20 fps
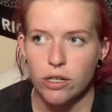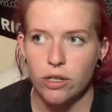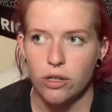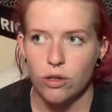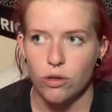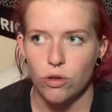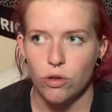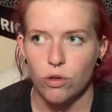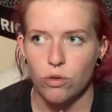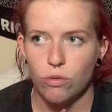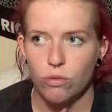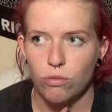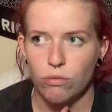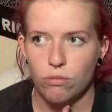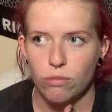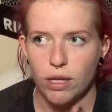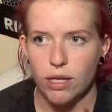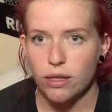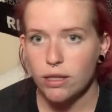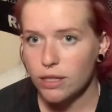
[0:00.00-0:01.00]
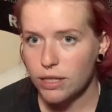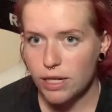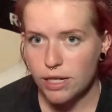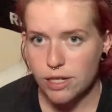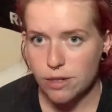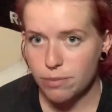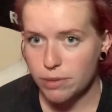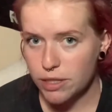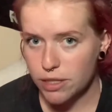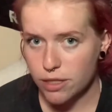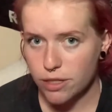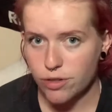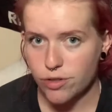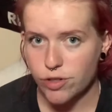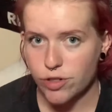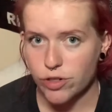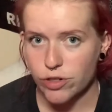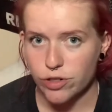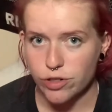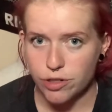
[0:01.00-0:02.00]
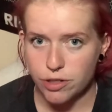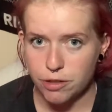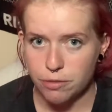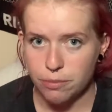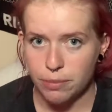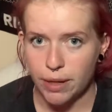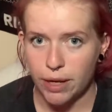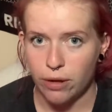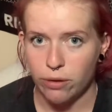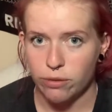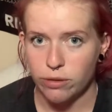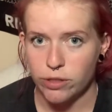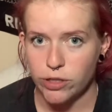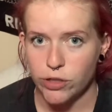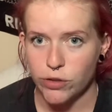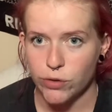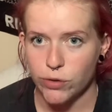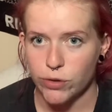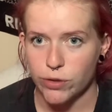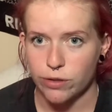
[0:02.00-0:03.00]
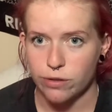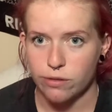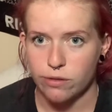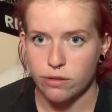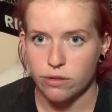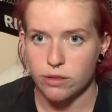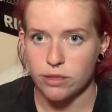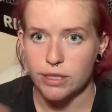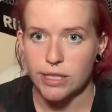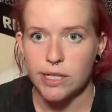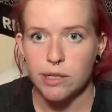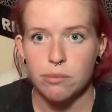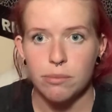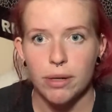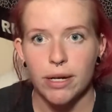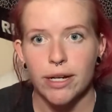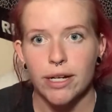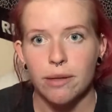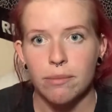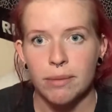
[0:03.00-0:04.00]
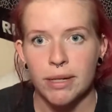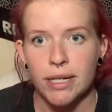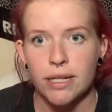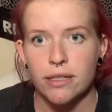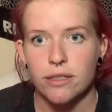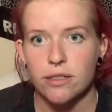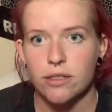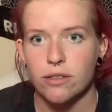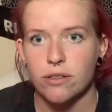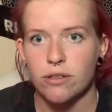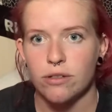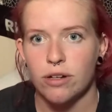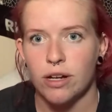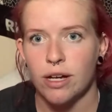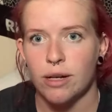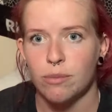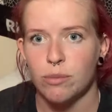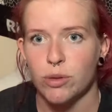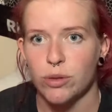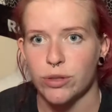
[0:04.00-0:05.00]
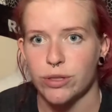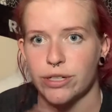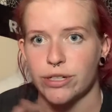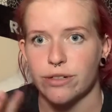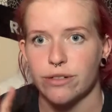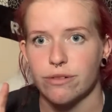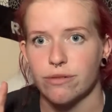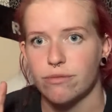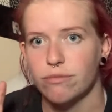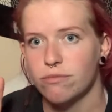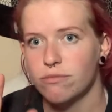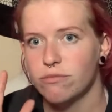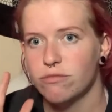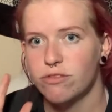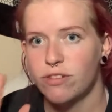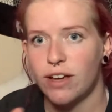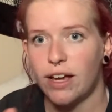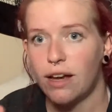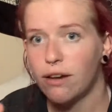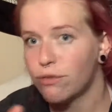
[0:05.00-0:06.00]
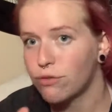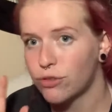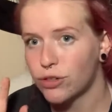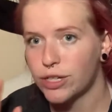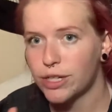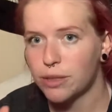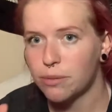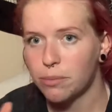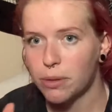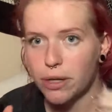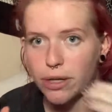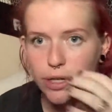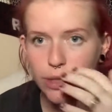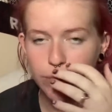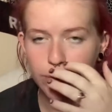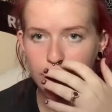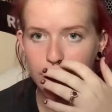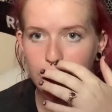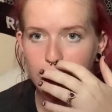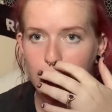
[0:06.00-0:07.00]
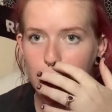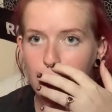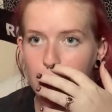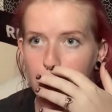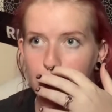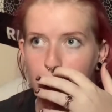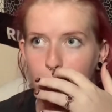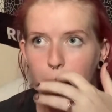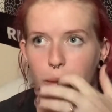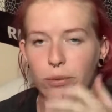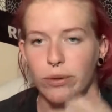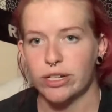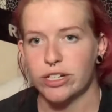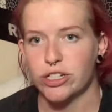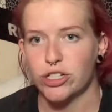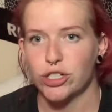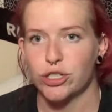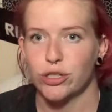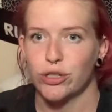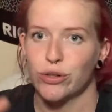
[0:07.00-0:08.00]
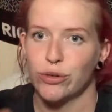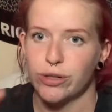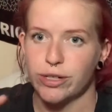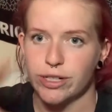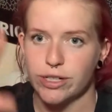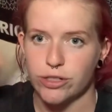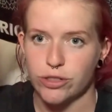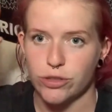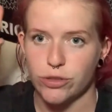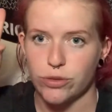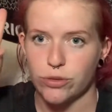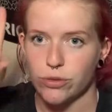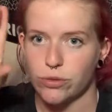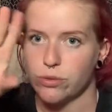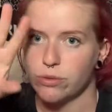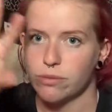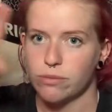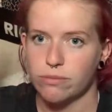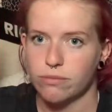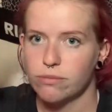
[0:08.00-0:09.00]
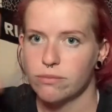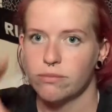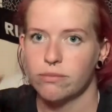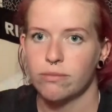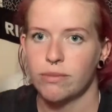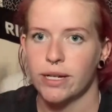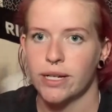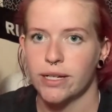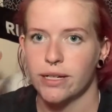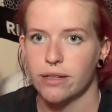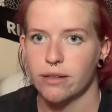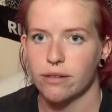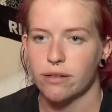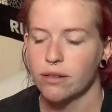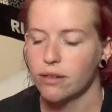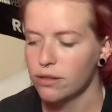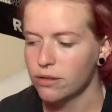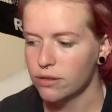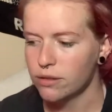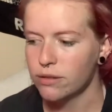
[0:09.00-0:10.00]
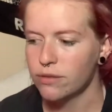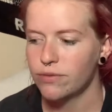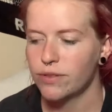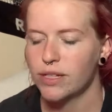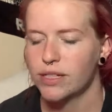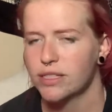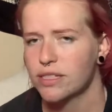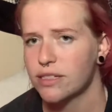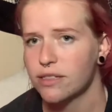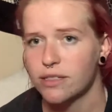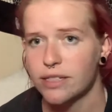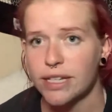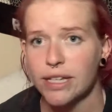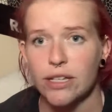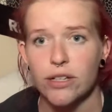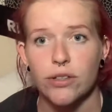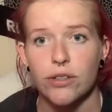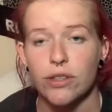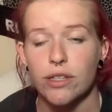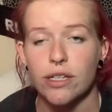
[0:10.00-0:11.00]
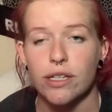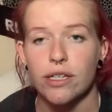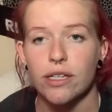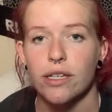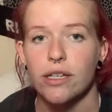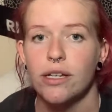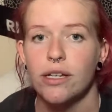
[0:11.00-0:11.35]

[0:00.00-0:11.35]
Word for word: you mainly need to be concerned about your lean body mass um, or your fat-free body weight, which according to my fancy scale thing,